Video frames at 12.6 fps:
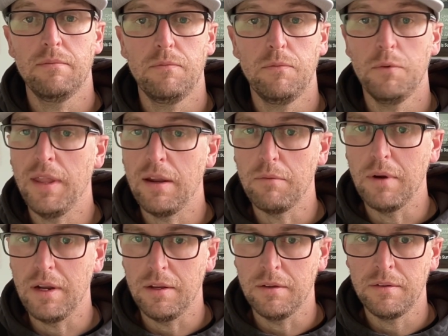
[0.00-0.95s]
for that
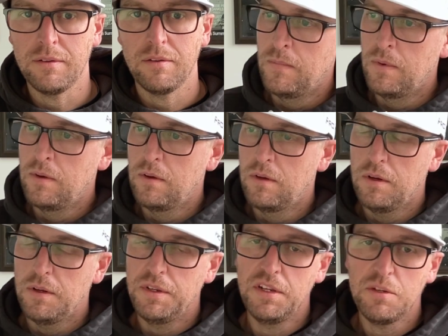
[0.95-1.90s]
round.
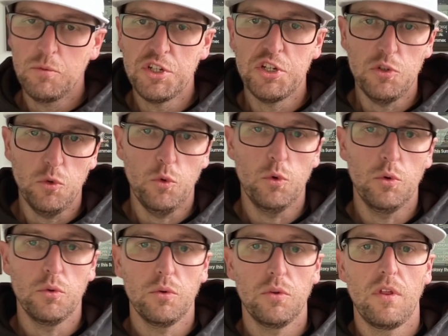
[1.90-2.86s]
I need to
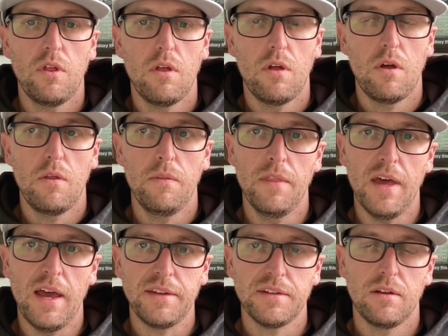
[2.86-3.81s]
ensure
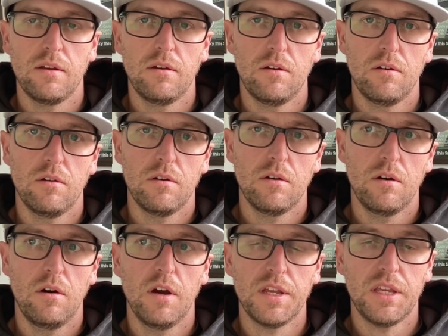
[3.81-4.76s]
that
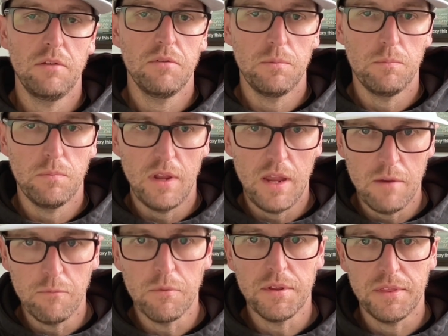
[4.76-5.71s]
I give it
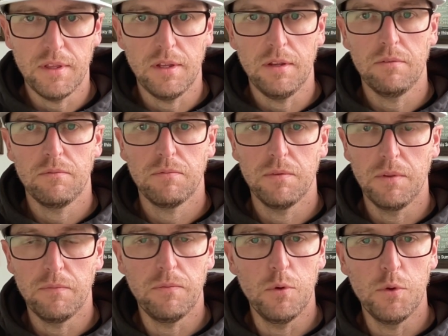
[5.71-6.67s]
everything from
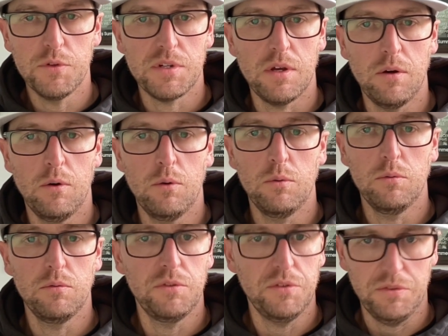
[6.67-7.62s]
the first hole
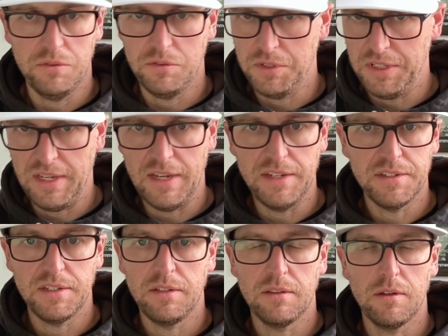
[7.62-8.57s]
to the
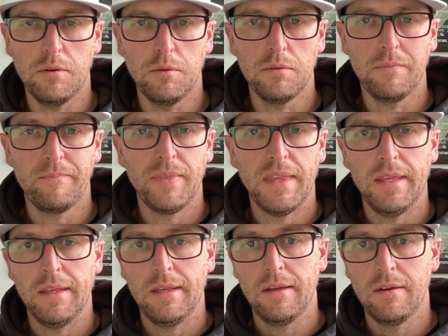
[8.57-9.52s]
18th hole.
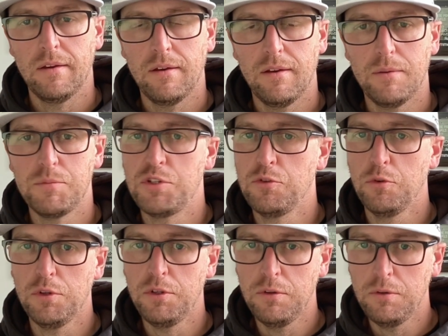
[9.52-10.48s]
I'm
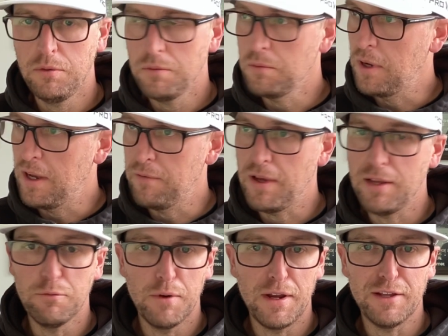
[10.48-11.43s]
sure you have
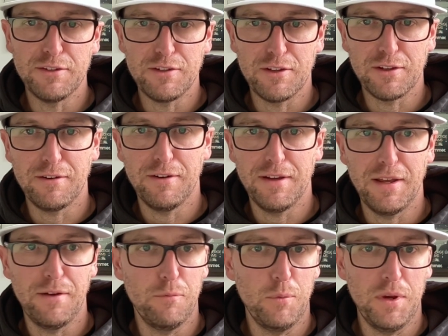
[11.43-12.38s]
had rounds like I
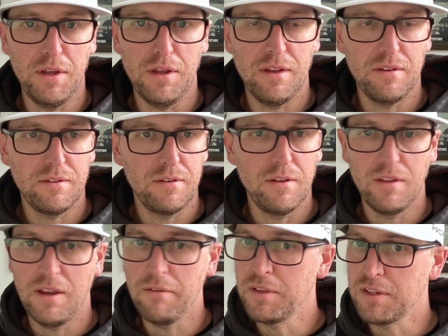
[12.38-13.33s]
have where
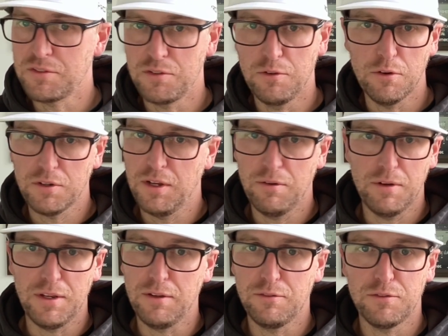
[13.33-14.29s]
everything's not
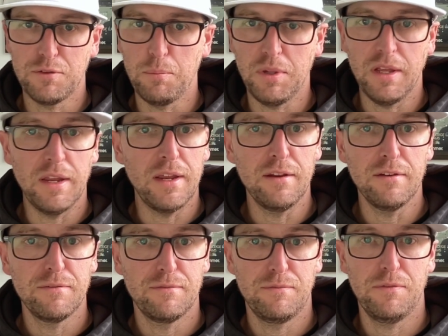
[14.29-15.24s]
going to plan
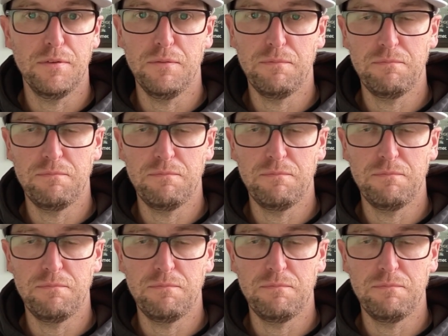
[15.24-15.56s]
for